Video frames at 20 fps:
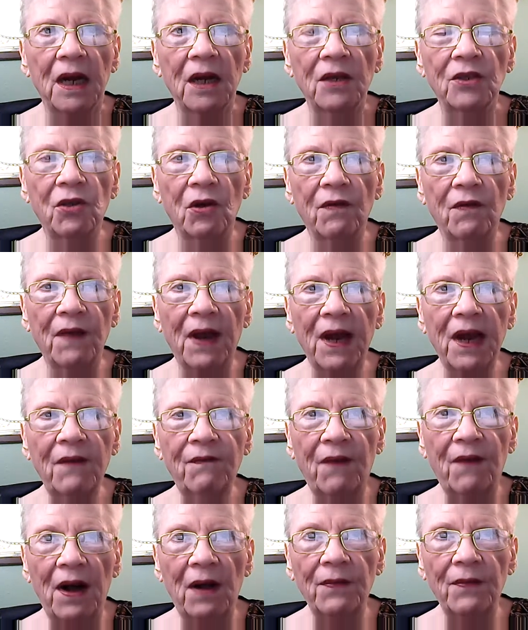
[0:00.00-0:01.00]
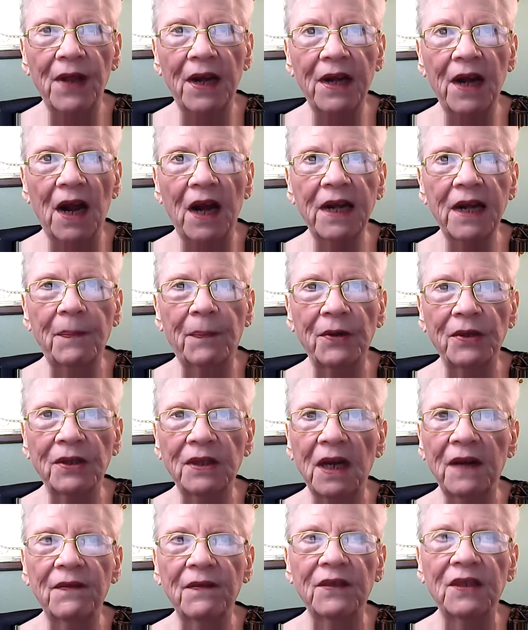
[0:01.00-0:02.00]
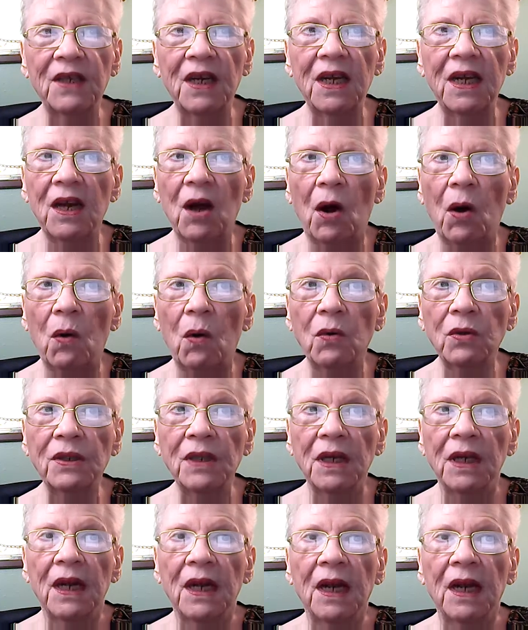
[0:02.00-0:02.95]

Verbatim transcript: survey found that 90% of CEOs